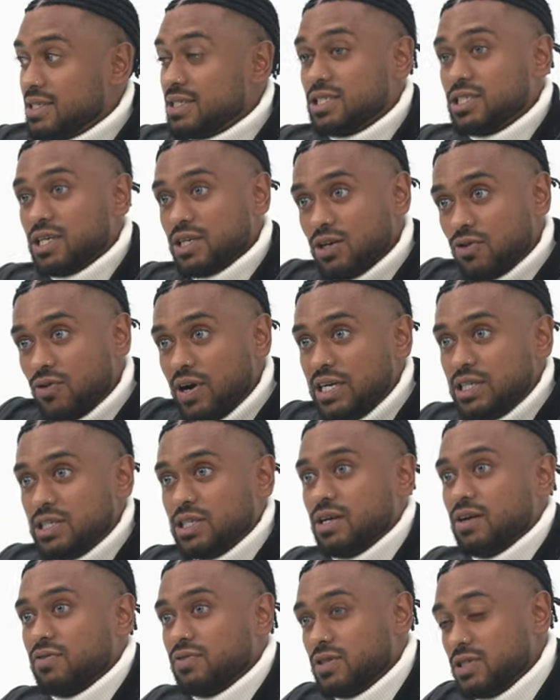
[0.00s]
It's
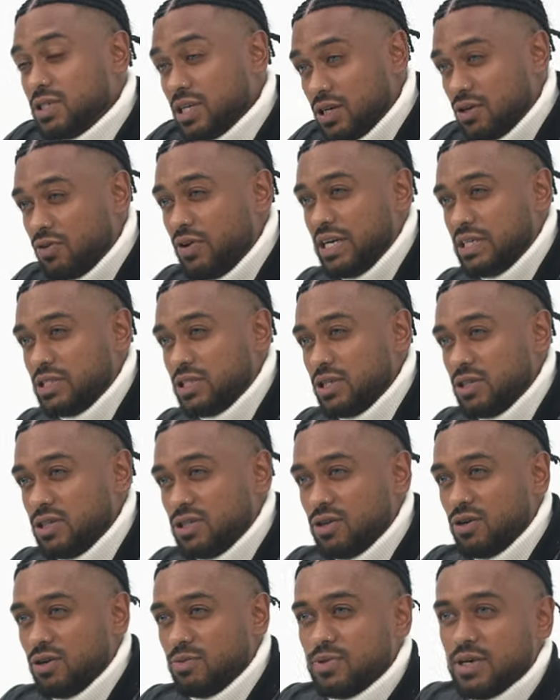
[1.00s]
generation after generation. Do
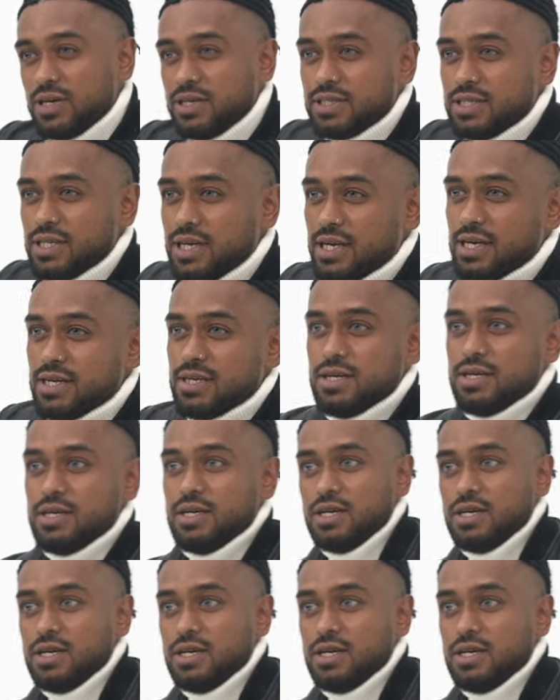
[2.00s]
you know what I'm trying to say?